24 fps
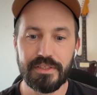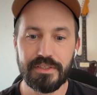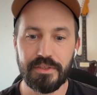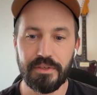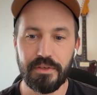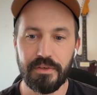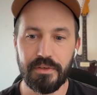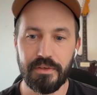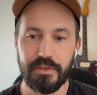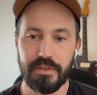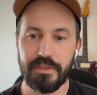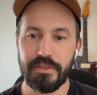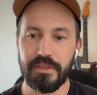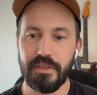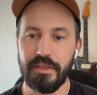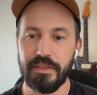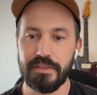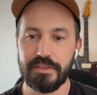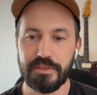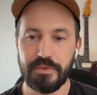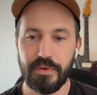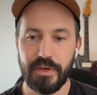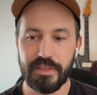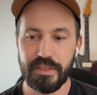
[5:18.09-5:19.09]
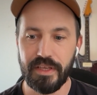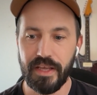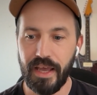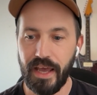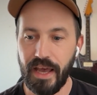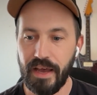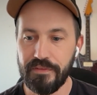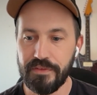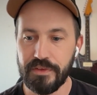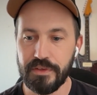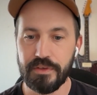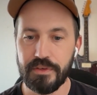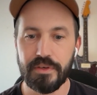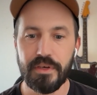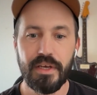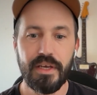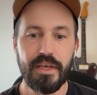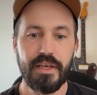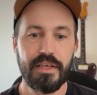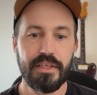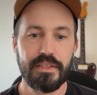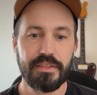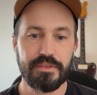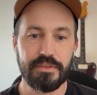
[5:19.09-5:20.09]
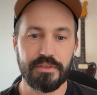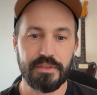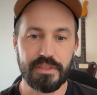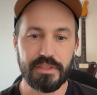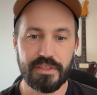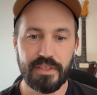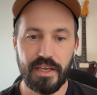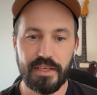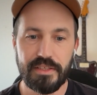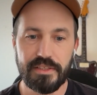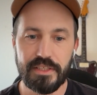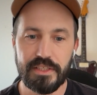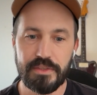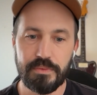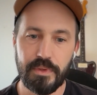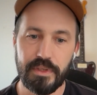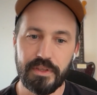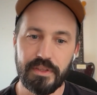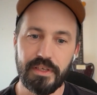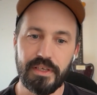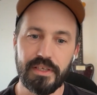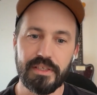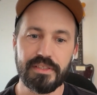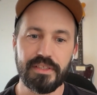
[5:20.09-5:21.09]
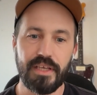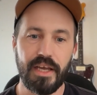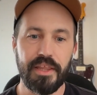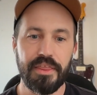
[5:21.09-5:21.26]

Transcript: so it's great to have you to discuss this with us.